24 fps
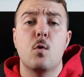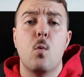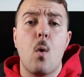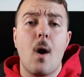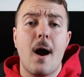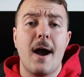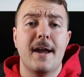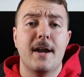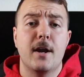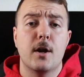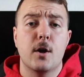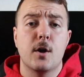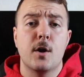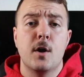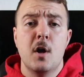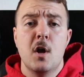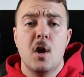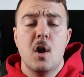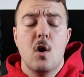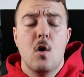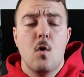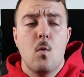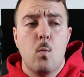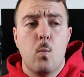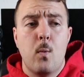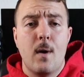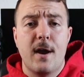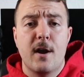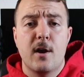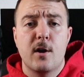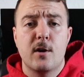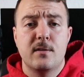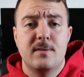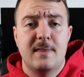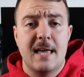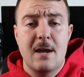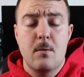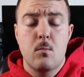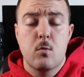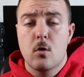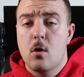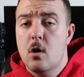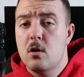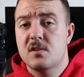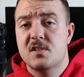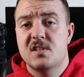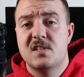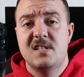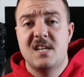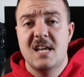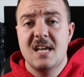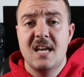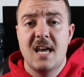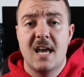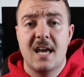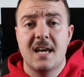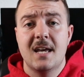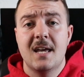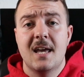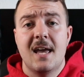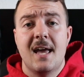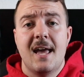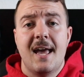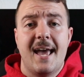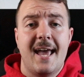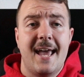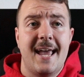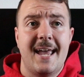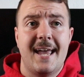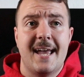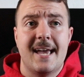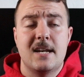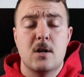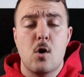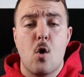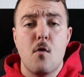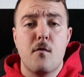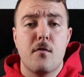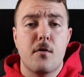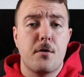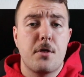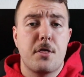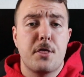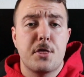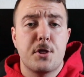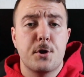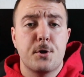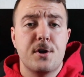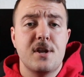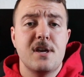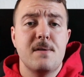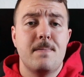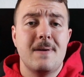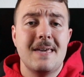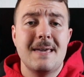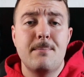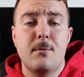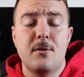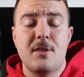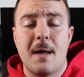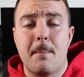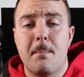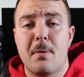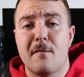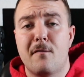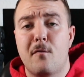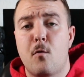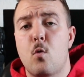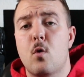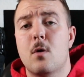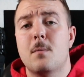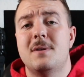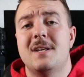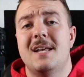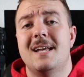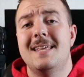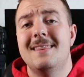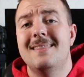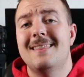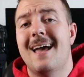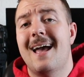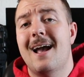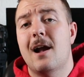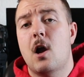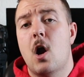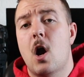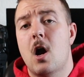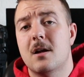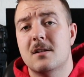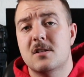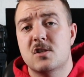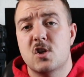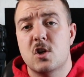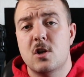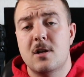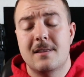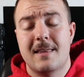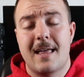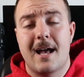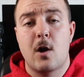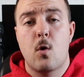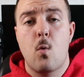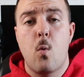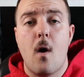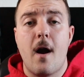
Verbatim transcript: choir where they were all singing and over 30 people that performed in that concert, in that